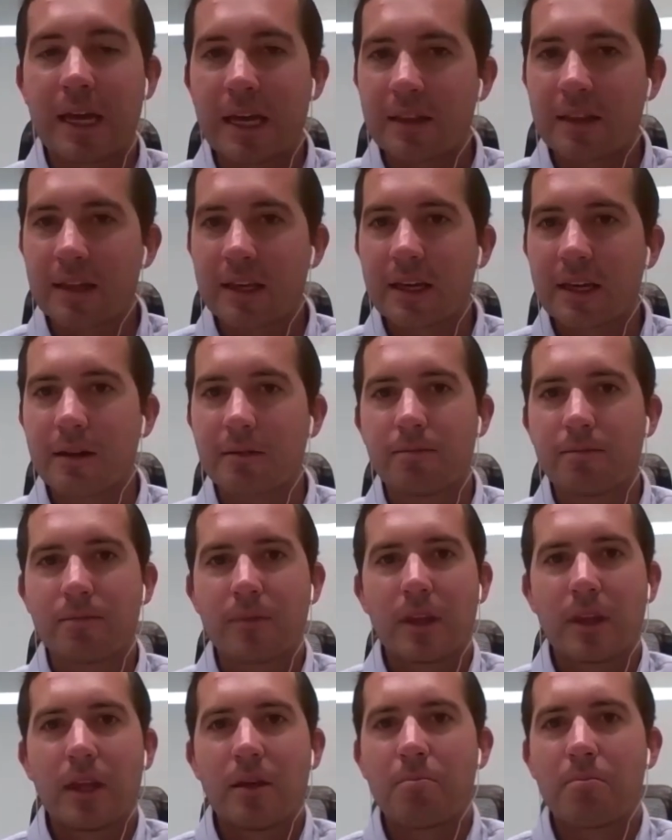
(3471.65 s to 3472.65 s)
And then,
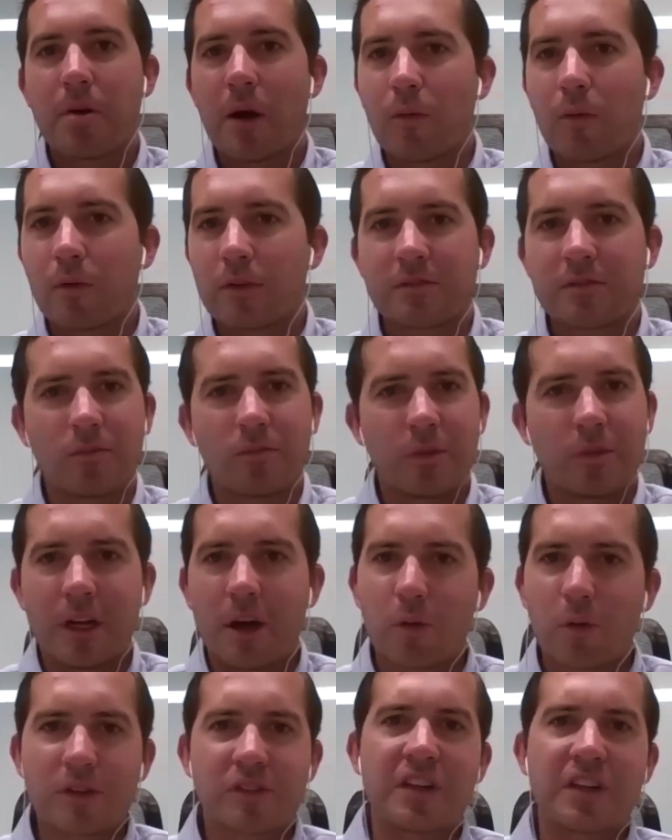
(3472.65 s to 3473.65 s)
but, you
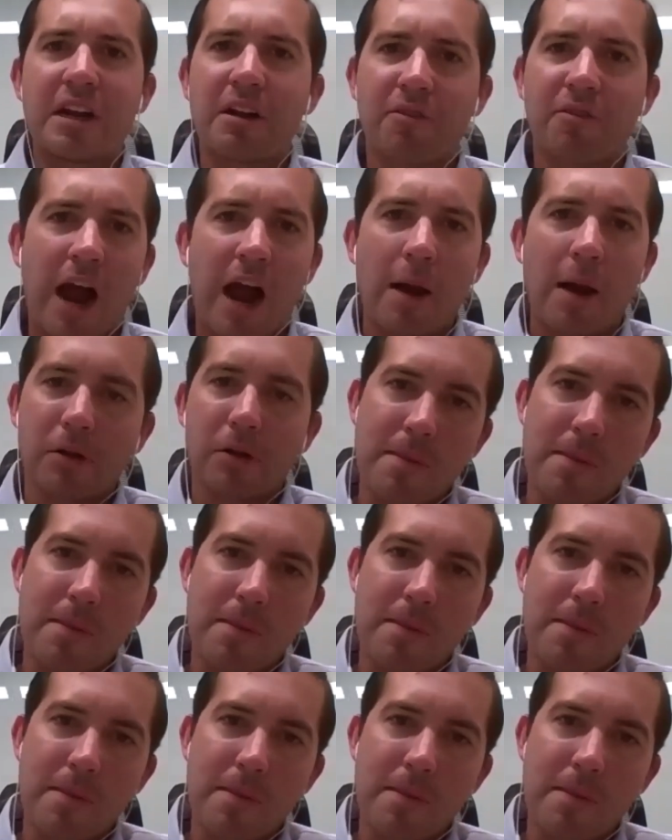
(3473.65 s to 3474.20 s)
know, with cedar fiber,